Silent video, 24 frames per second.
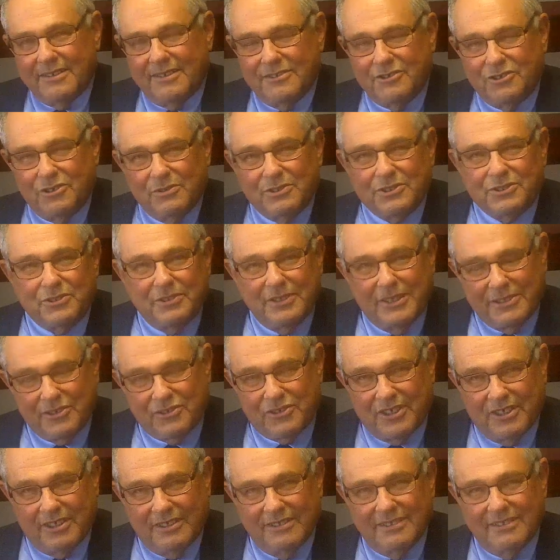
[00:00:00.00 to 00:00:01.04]
The Jewish
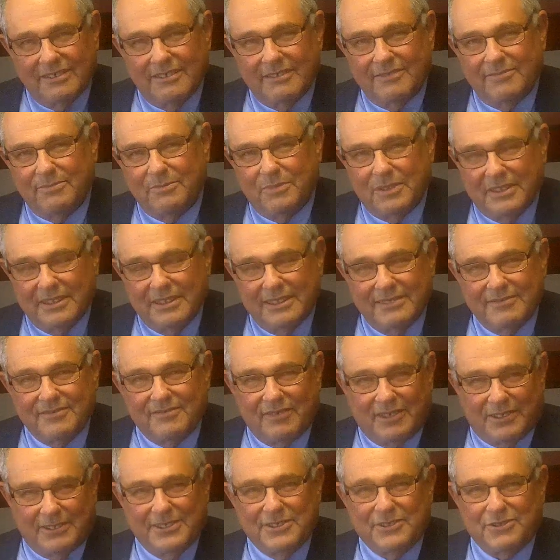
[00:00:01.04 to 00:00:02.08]
tradition believes
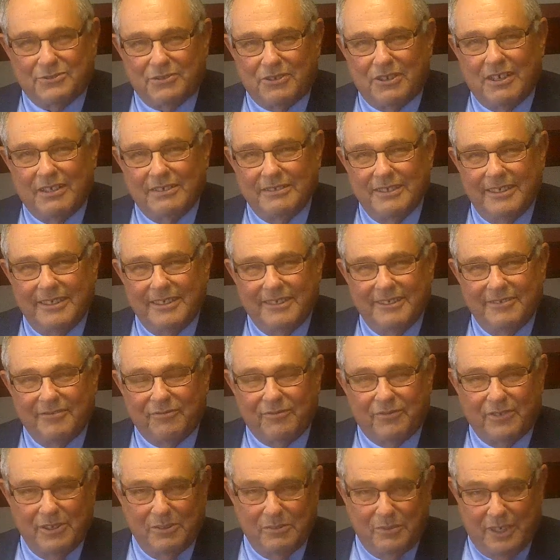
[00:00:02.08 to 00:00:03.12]
very strongly in
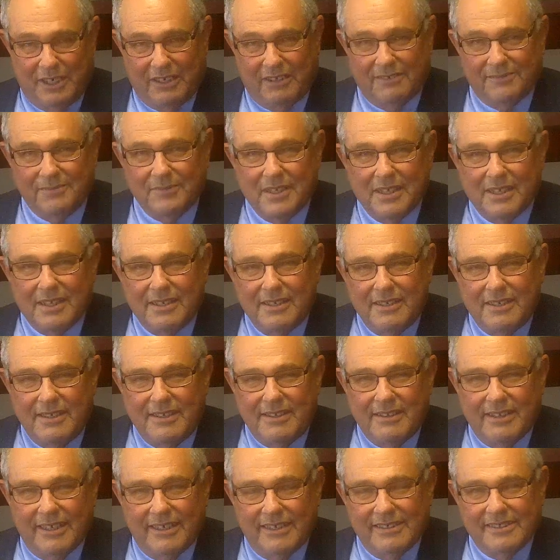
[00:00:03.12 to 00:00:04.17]
free will.
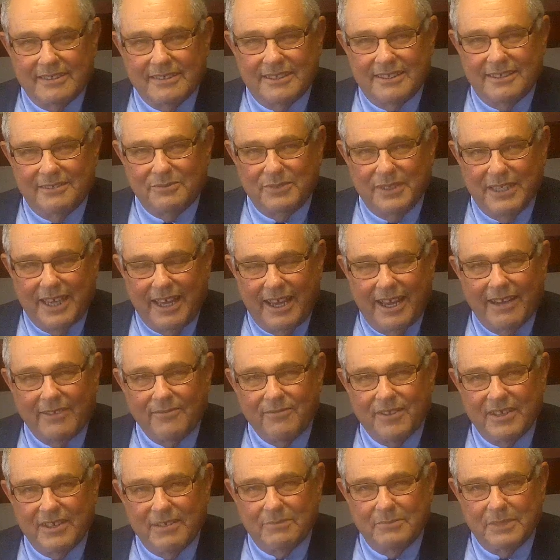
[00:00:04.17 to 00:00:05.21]
That is, that we
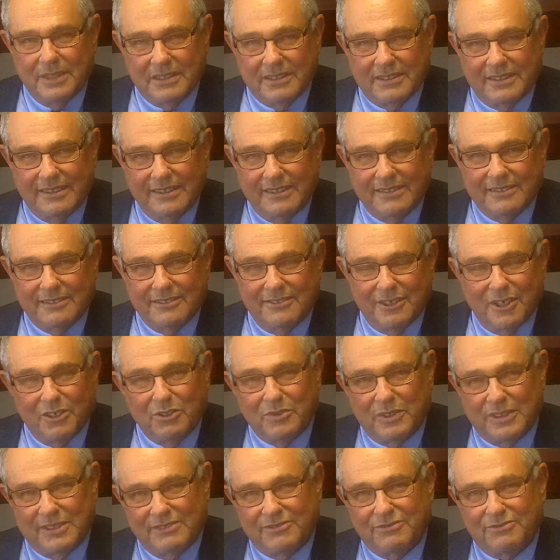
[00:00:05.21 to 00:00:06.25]
have the ability to
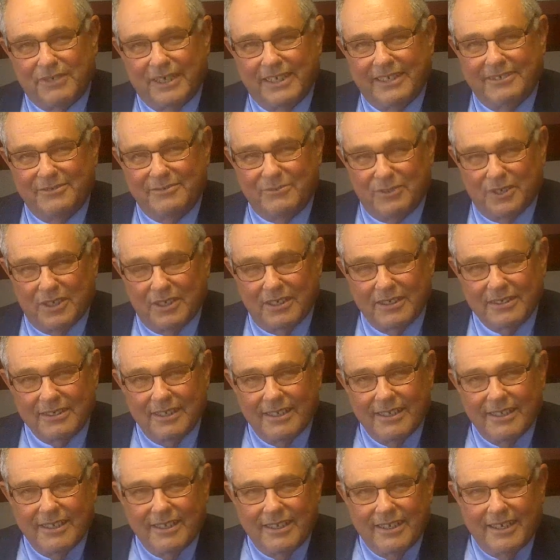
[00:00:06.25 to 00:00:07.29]
know what is right and
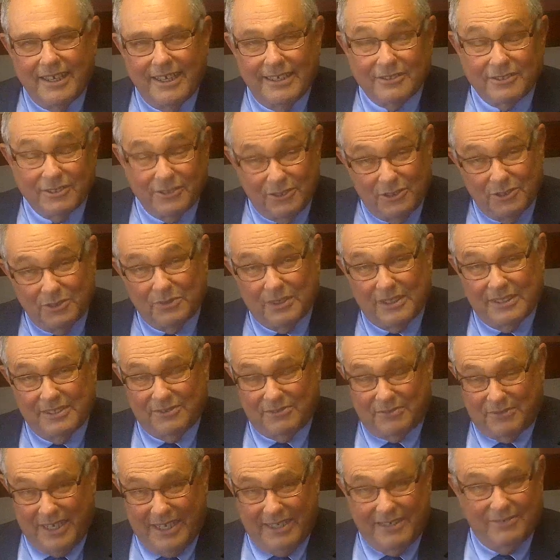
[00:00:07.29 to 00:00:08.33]
wrong and to do what
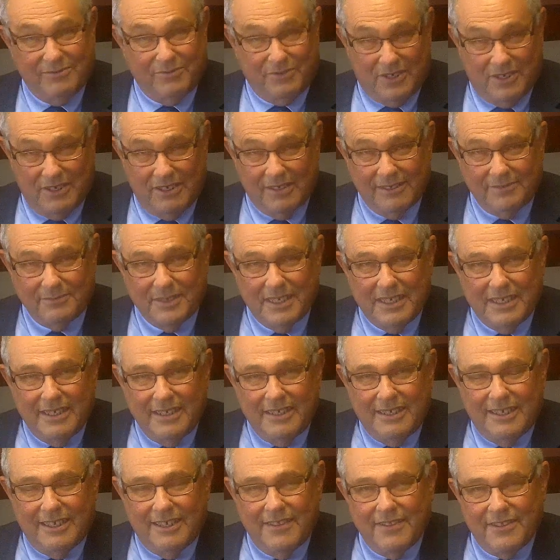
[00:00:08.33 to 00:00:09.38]
is right and wrong,
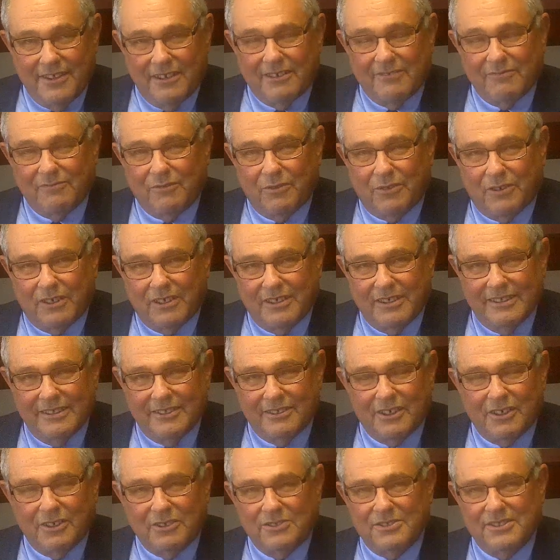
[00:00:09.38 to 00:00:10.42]
and therefore
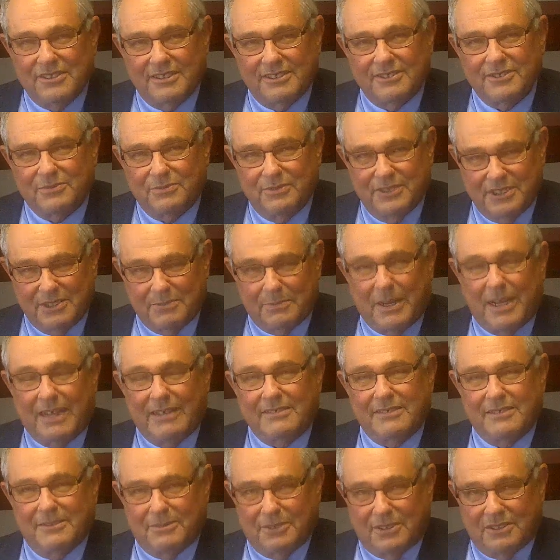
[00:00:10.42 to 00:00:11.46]
it holds us
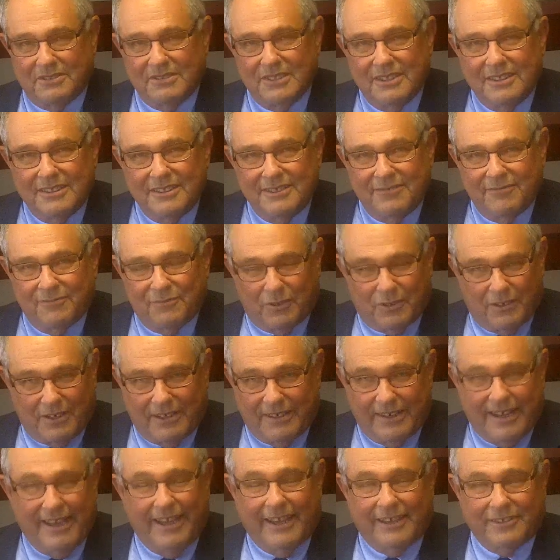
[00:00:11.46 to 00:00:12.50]
responsible for our